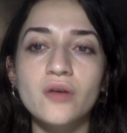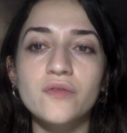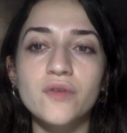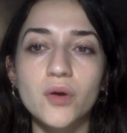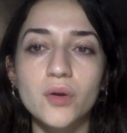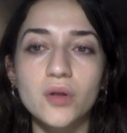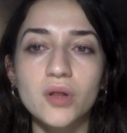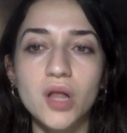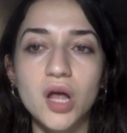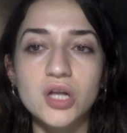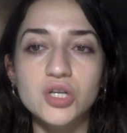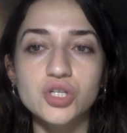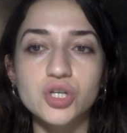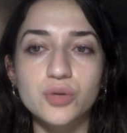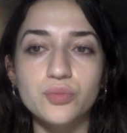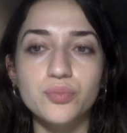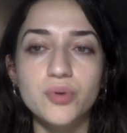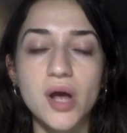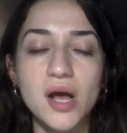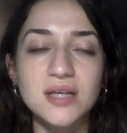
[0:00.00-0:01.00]

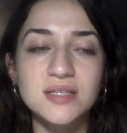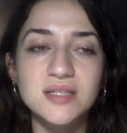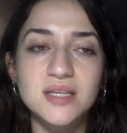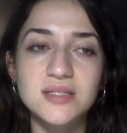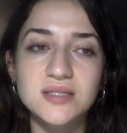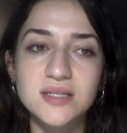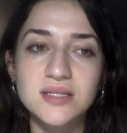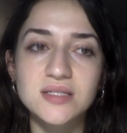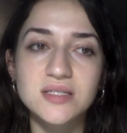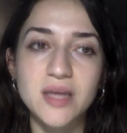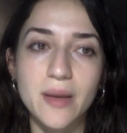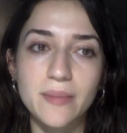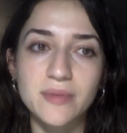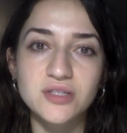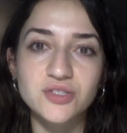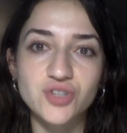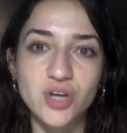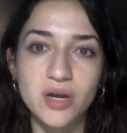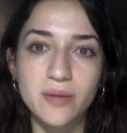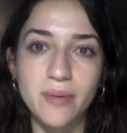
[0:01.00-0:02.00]
phonological processes
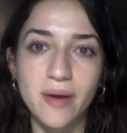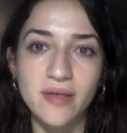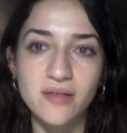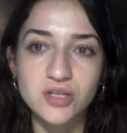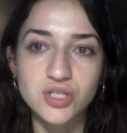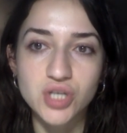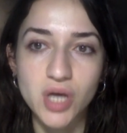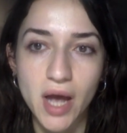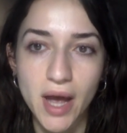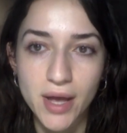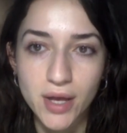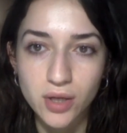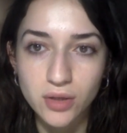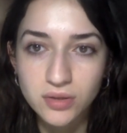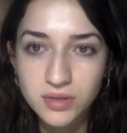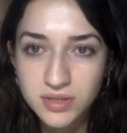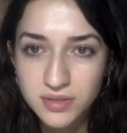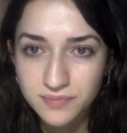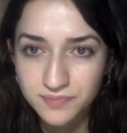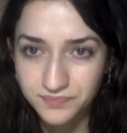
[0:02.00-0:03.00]
demonstrated by the
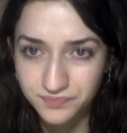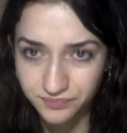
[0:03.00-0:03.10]
child.